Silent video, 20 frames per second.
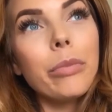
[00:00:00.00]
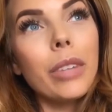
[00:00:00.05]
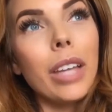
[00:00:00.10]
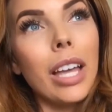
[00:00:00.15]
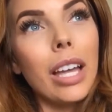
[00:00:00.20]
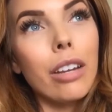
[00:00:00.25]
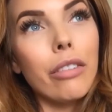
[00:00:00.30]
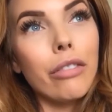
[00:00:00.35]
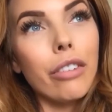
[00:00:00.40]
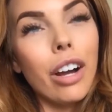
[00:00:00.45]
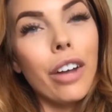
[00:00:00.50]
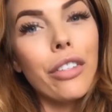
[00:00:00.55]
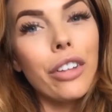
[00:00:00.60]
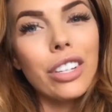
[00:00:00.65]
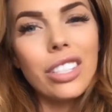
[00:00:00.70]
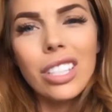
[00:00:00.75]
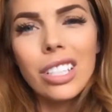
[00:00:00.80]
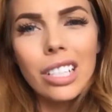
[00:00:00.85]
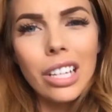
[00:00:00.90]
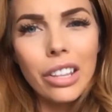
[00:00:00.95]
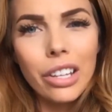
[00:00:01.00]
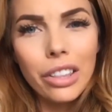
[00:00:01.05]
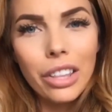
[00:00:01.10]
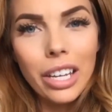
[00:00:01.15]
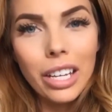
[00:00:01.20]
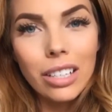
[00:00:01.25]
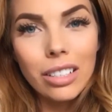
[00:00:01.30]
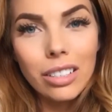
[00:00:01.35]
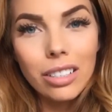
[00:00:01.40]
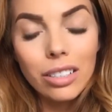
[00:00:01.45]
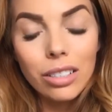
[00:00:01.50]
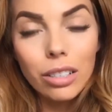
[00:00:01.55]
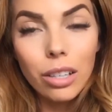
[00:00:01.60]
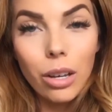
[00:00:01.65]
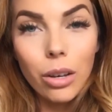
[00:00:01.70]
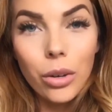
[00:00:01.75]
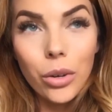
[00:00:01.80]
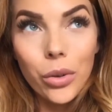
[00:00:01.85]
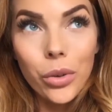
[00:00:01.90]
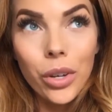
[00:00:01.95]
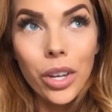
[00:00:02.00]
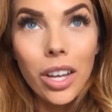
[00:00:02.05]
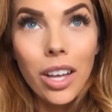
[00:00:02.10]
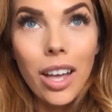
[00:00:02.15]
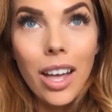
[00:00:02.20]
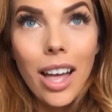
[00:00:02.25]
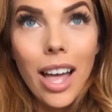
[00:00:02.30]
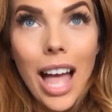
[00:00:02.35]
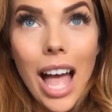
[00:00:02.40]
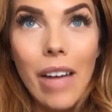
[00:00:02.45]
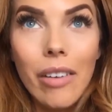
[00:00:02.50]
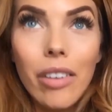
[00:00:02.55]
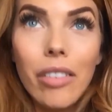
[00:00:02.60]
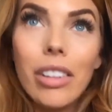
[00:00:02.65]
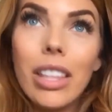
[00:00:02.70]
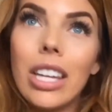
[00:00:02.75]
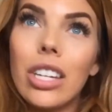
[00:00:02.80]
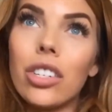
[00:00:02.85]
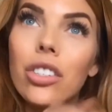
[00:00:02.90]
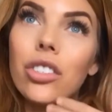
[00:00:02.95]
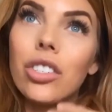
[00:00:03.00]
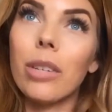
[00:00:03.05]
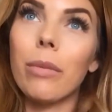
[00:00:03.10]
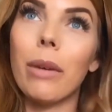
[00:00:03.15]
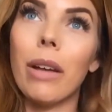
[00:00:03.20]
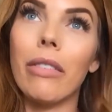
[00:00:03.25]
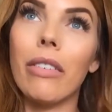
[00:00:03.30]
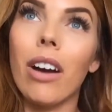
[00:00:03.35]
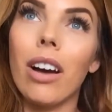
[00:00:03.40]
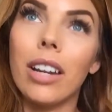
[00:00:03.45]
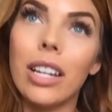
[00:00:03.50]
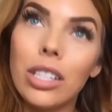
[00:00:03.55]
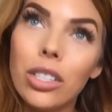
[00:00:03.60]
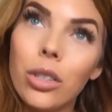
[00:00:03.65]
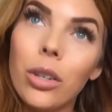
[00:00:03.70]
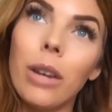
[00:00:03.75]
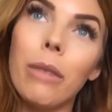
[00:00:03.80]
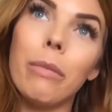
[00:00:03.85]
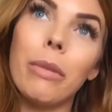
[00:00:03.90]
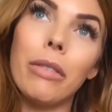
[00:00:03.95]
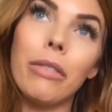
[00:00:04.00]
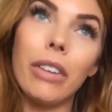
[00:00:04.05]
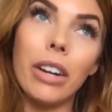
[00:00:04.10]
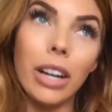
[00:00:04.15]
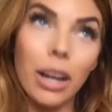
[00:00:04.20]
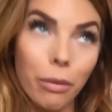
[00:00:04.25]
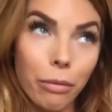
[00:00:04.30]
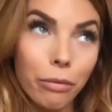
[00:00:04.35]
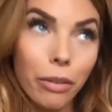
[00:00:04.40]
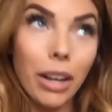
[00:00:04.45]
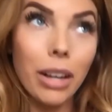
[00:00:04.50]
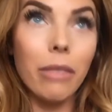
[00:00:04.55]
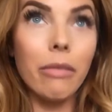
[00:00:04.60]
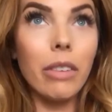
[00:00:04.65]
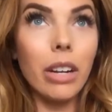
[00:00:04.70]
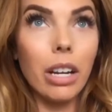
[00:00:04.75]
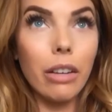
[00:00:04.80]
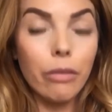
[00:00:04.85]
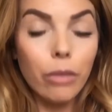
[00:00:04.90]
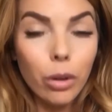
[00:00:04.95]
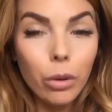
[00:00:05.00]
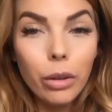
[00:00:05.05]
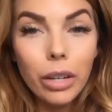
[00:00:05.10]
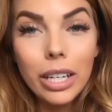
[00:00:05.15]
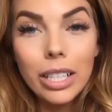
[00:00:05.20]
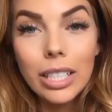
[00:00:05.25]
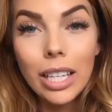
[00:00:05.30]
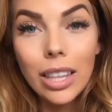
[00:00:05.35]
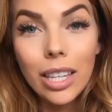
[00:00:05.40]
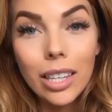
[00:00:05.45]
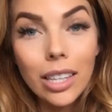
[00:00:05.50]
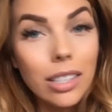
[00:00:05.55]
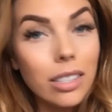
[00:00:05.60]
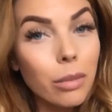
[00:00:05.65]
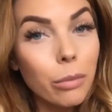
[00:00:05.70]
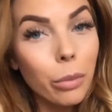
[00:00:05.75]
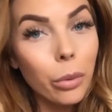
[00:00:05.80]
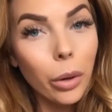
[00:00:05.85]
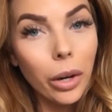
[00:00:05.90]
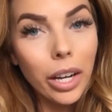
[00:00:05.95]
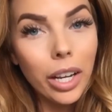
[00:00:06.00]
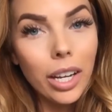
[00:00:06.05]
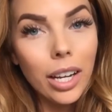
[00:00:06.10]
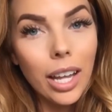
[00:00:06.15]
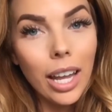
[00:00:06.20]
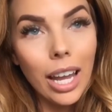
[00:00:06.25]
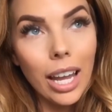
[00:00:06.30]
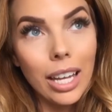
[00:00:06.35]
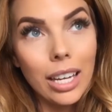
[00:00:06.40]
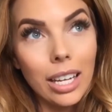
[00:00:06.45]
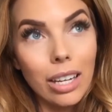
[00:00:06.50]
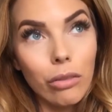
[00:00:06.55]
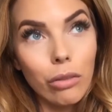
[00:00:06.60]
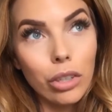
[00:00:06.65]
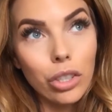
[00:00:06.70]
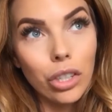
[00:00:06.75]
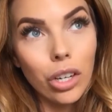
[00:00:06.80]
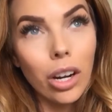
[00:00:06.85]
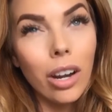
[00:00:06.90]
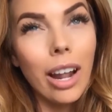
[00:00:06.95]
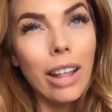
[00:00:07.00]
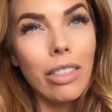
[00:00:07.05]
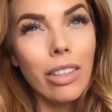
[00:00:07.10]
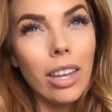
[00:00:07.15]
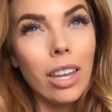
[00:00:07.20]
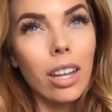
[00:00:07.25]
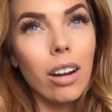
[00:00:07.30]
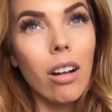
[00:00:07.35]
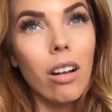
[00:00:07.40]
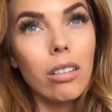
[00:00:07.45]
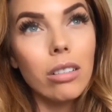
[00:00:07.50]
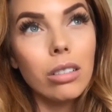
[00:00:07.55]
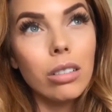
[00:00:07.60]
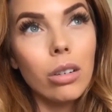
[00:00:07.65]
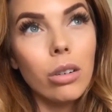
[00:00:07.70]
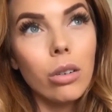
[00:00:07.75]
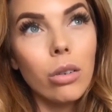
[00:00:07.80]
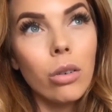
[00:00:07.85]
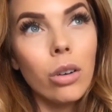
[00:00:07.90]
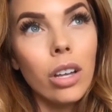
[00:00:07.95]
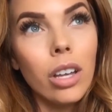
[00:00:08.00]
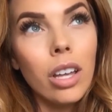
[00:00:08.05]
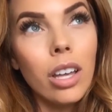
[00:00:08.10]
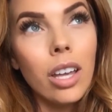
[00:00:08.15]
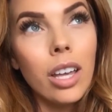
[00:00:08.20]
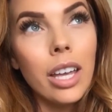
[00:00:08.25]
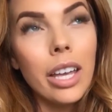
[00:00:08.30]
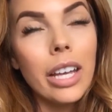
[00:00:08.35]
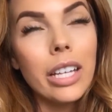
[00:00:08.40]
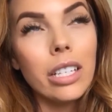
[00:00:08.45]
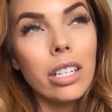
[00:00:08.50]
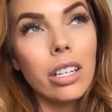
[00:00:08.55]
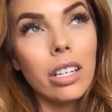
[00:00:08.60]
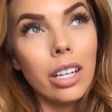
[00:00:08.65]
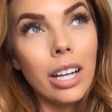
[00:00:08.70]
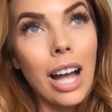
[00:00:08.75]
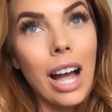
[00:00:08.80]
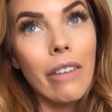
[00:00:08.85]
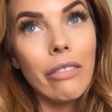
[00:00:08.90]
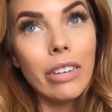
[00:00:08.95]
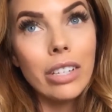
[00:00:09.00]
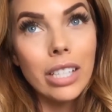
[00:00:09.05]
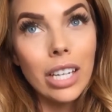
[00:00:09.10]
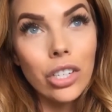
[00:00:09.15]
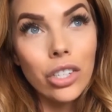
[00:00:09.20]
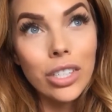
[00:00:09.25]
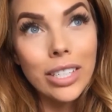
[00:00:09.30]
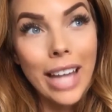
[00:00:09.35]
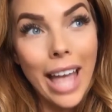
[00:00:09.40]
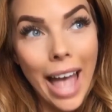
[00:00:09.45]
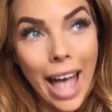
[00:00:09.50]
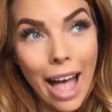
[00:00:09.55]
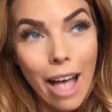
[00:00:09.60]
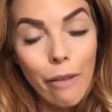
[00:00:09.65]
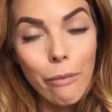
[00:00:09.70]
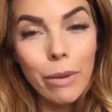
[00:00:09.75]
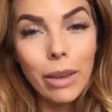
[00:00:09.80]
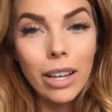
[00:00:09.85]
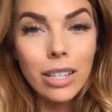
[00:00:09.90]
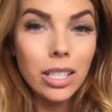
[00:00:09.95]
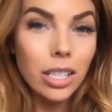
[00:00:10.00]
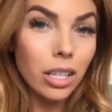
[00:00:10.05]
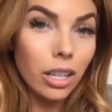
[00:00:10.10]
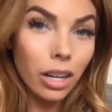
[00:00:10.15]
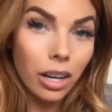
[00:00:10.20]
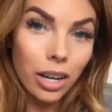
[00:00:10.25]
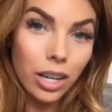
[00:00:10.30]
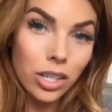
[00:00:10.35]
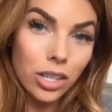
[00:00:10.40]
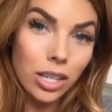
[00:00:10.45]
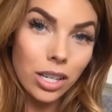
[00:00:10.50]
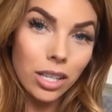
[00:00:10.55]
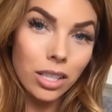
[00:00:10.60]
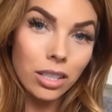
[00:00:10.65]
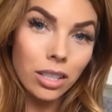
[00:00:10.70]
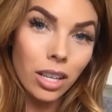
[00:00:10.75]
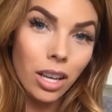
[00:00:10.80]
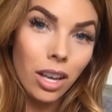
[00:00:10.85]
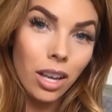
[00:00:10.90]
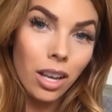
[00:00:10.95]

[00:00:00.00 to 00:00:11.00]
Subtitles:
And for others, it's other things. So every relationship I've gone into, I've been very upfront and very forward, because I think that's important. And in return, I think it also is a good conversation to have, because it encourages